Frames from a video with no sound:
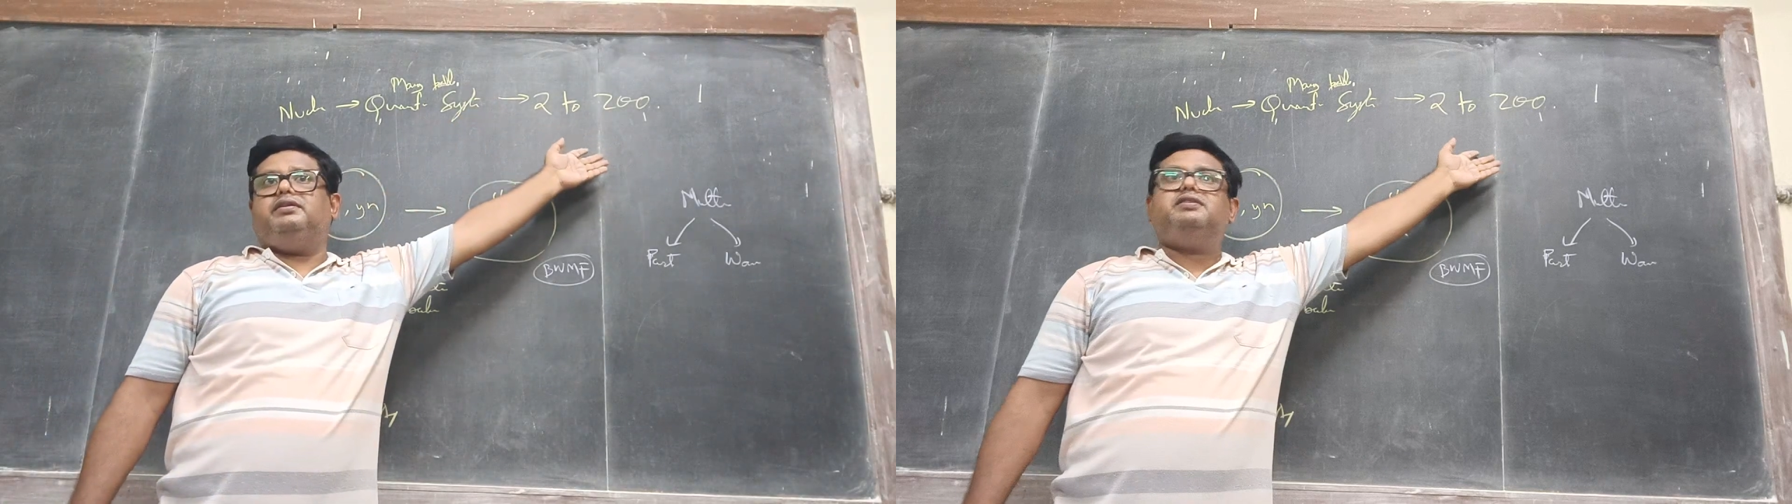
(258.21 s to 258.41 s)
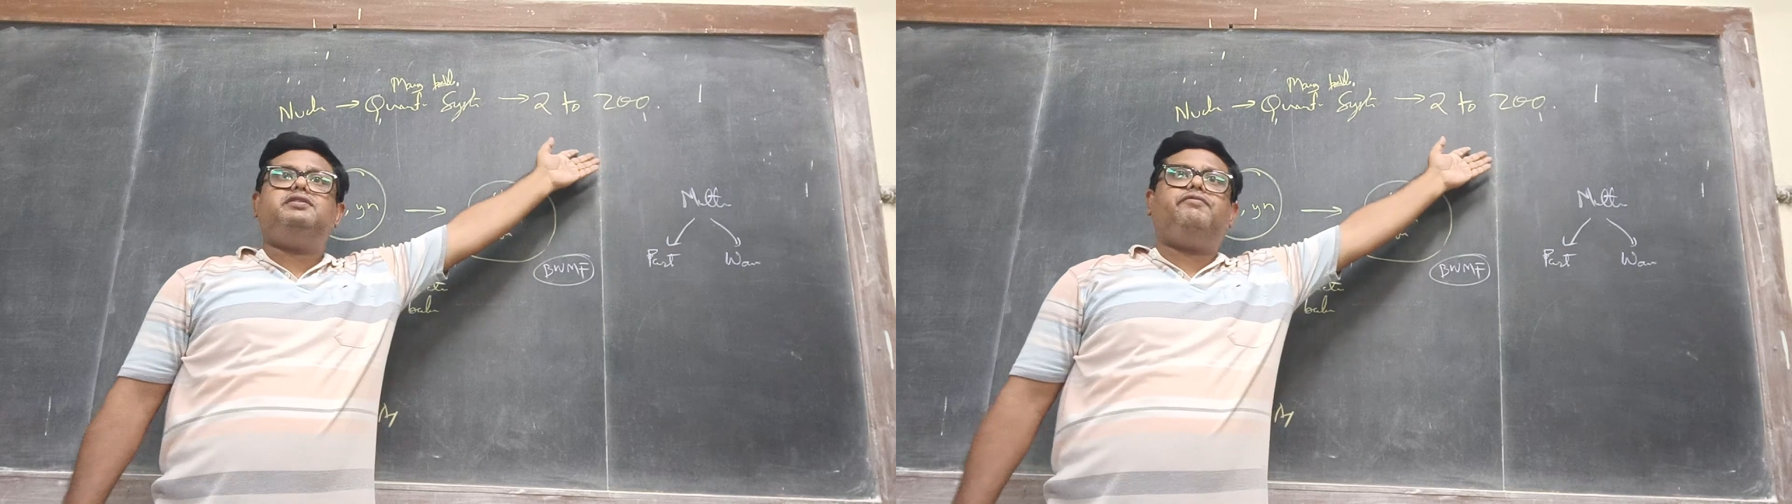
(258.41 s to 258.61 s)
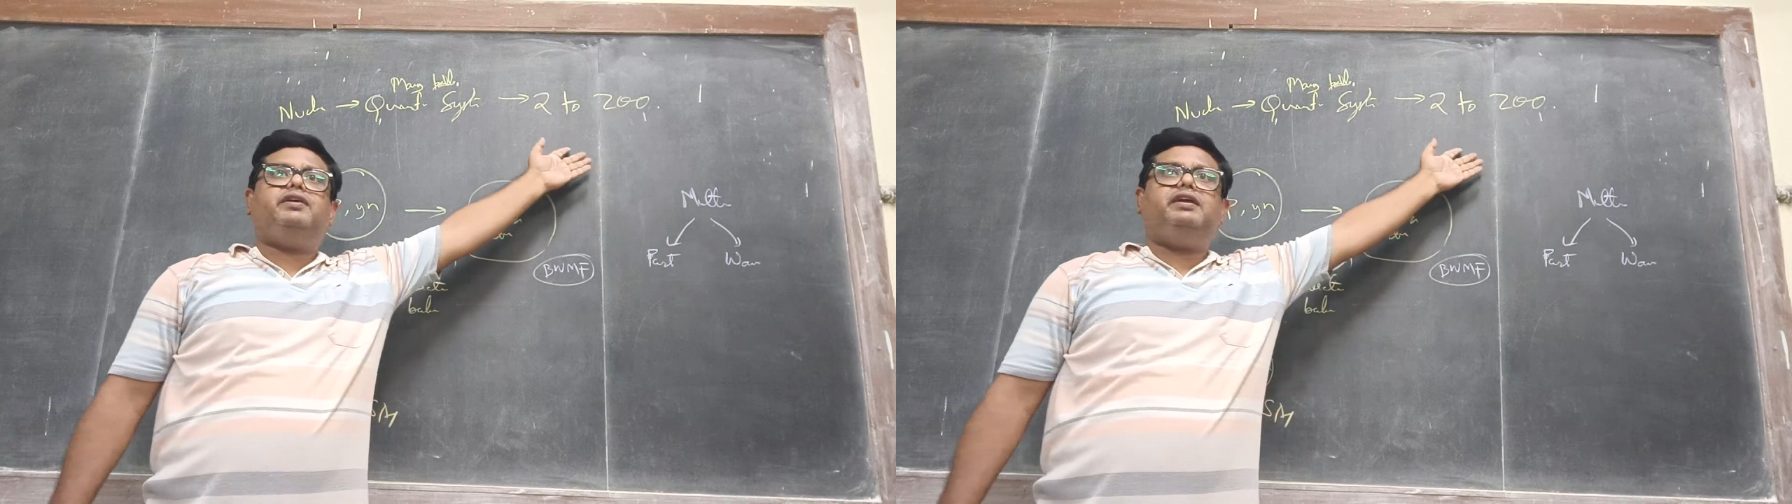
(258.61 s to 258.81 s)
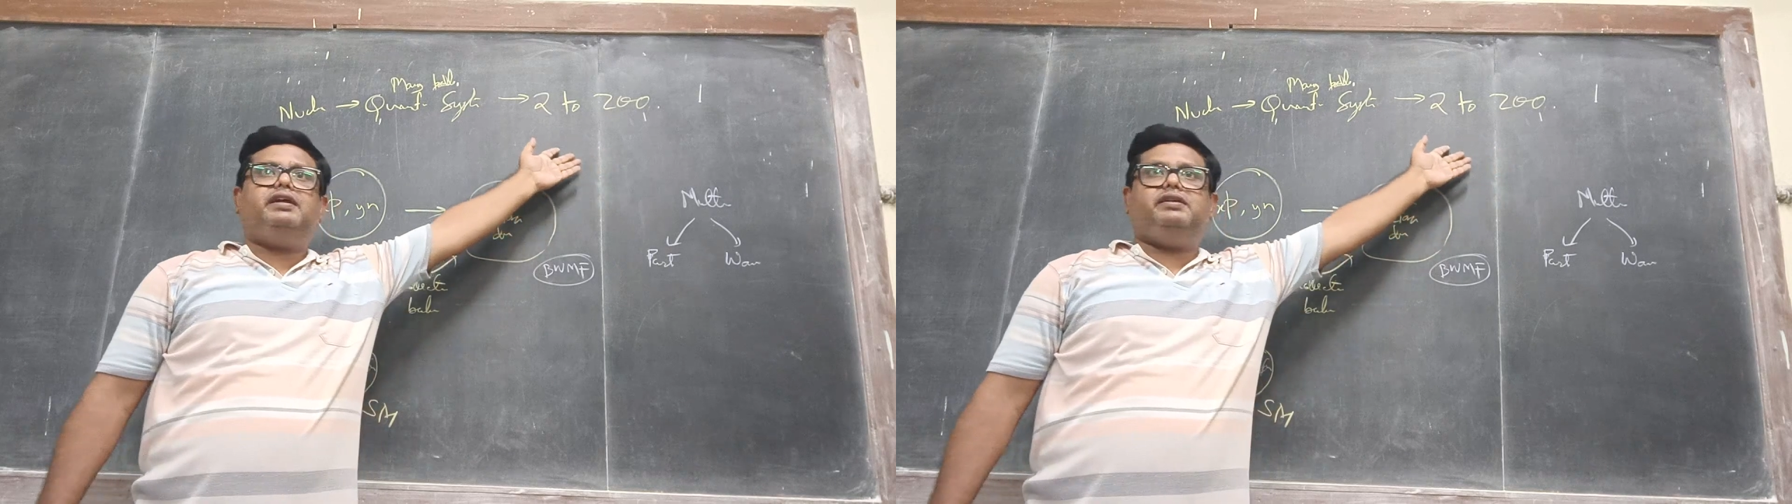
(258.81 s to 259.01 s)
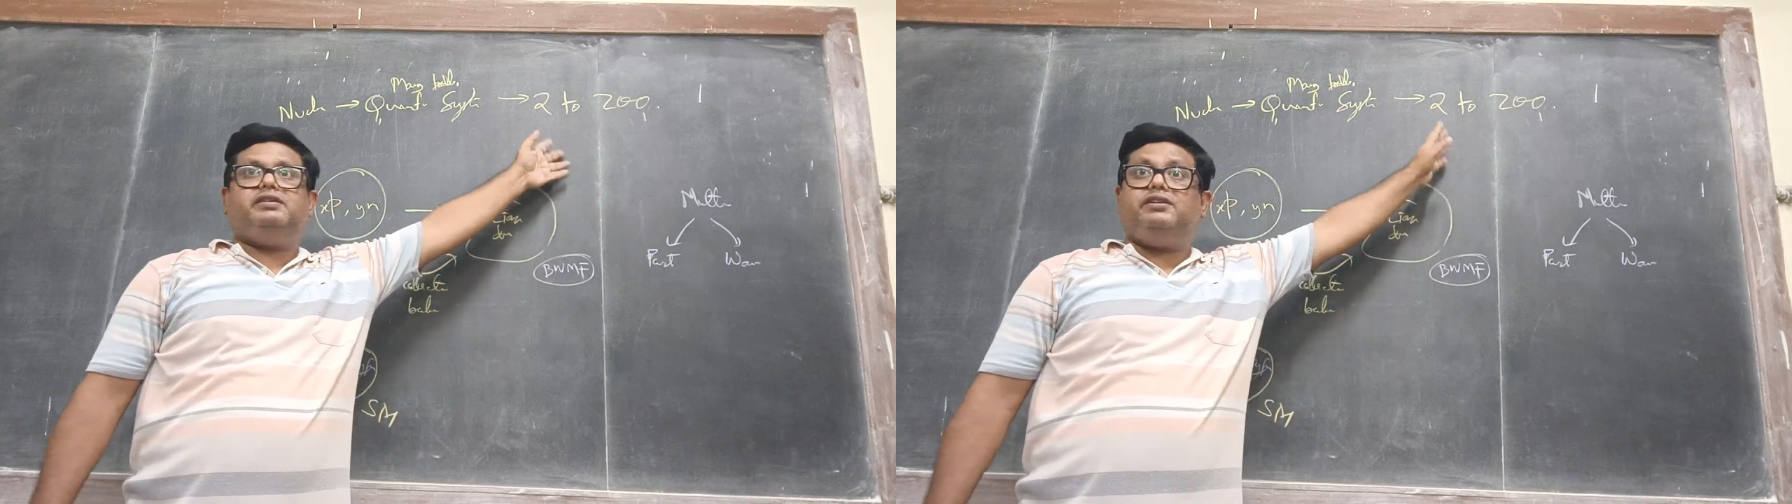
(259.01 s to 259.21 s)
this is a
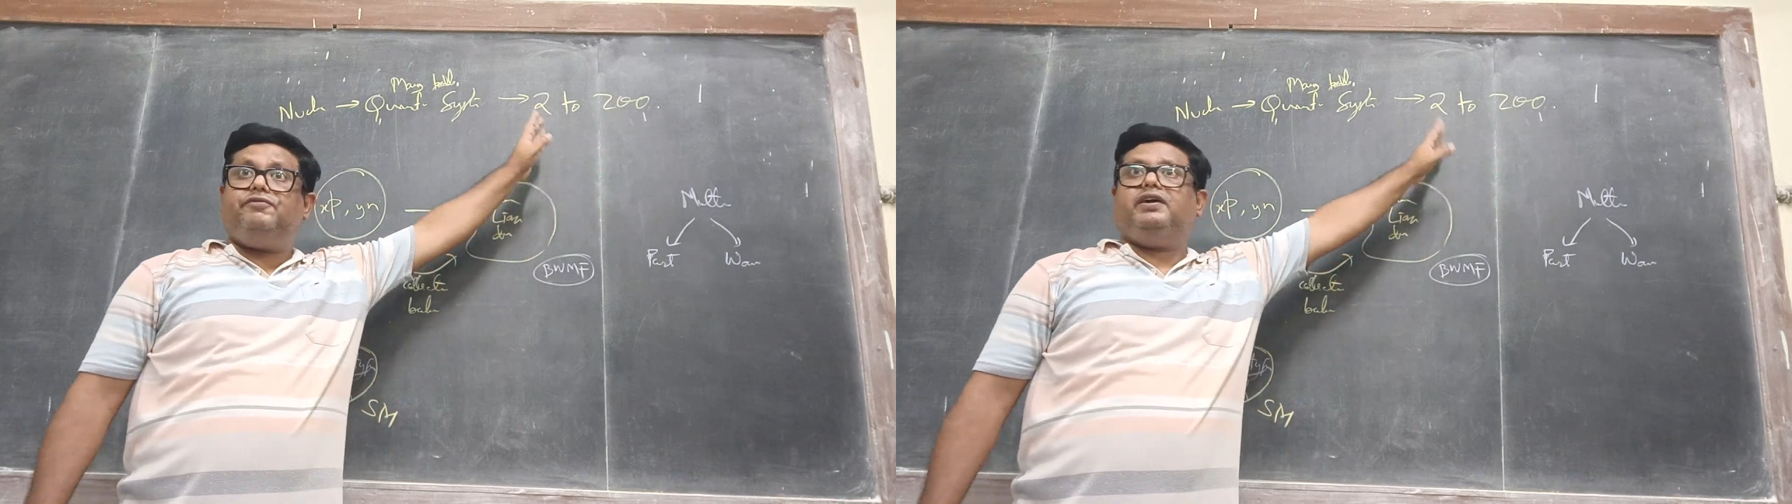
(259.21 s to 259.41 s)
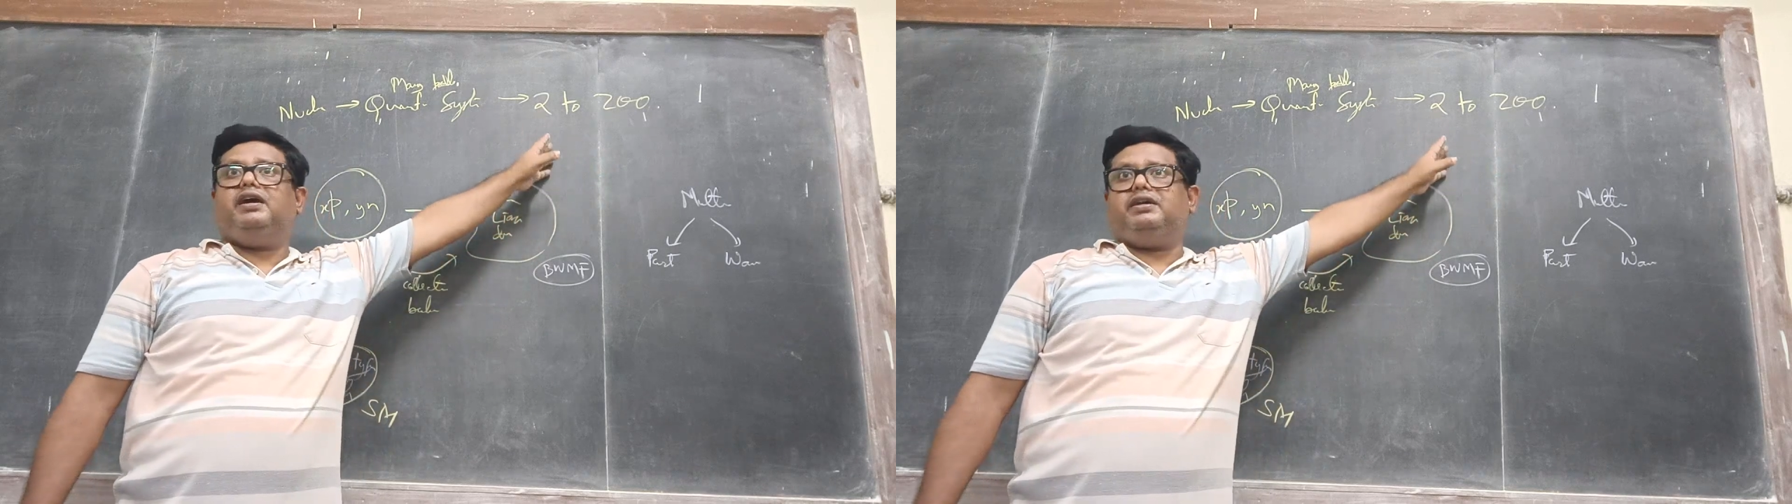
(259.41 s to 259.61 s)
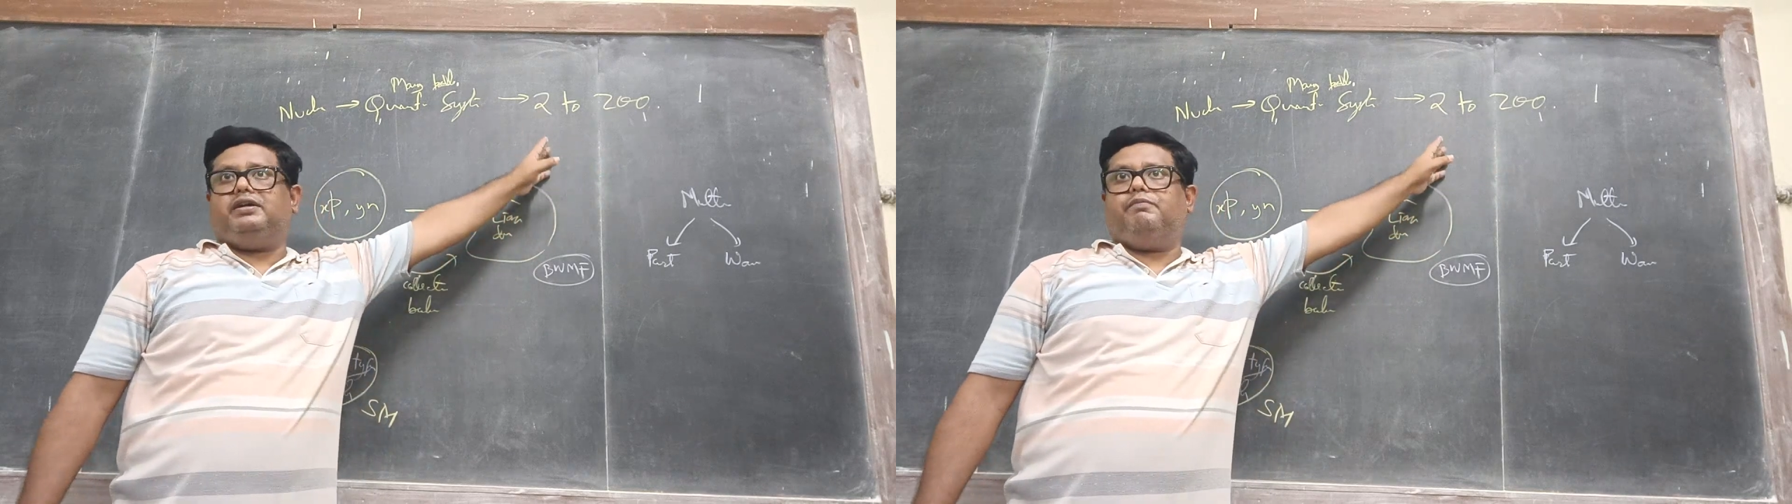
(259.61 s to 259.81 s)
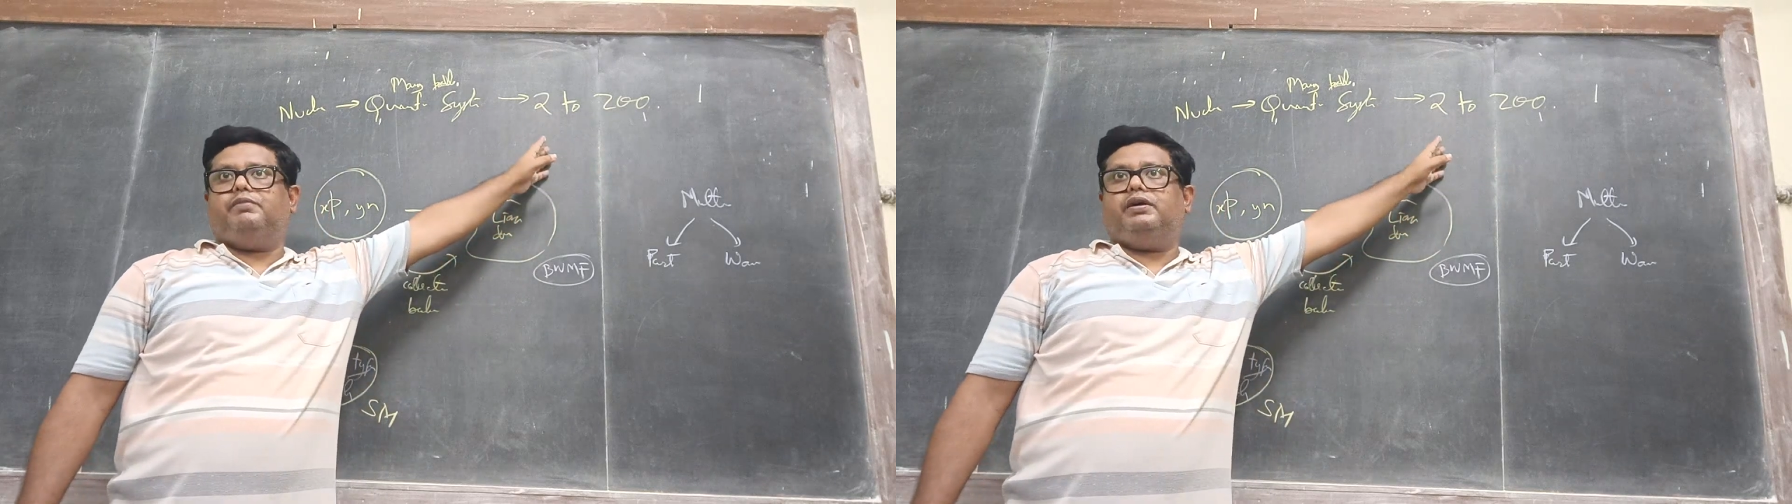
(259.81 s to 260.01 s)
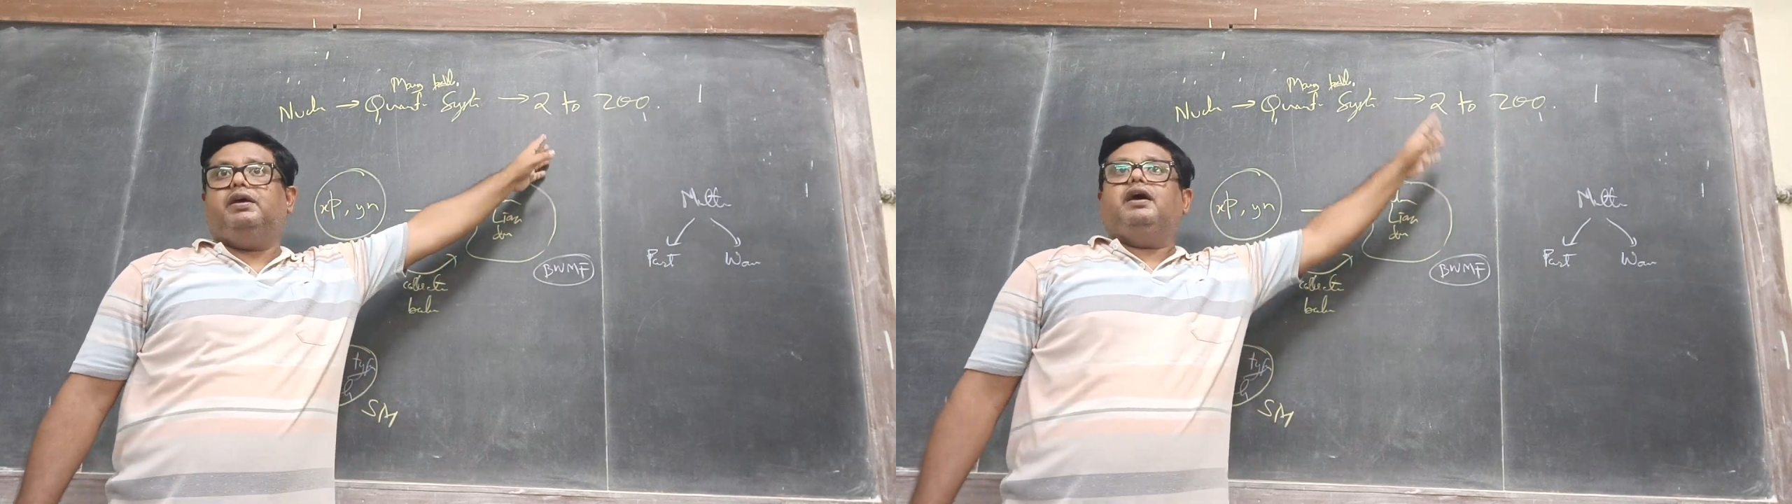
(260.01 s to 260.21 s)
very difficult number.